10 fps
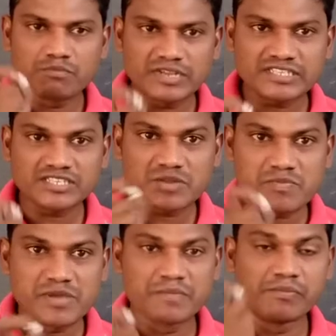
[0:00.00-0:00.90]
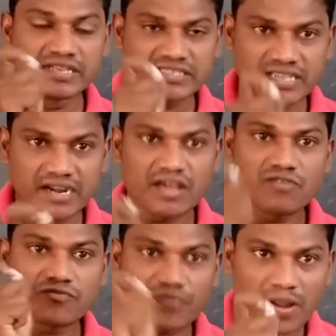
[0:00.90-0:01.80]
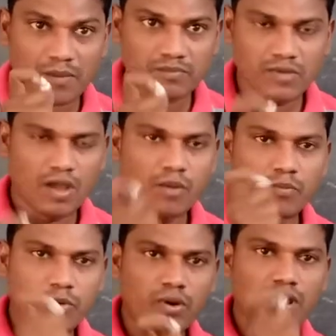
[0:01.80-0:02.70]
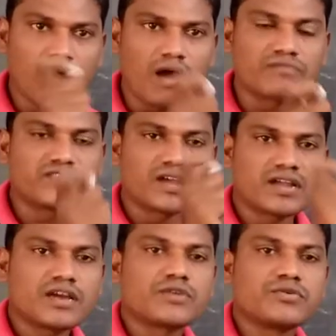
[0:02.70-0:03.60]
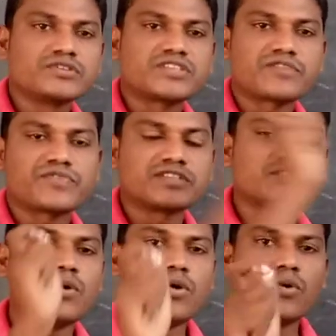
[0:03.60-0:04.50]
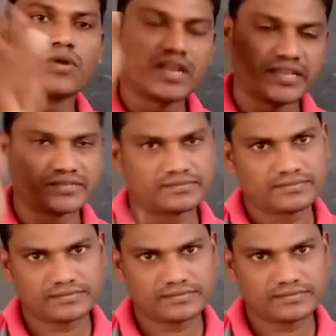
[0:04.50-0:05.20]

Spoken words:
must be measured from pole of the curved surface only.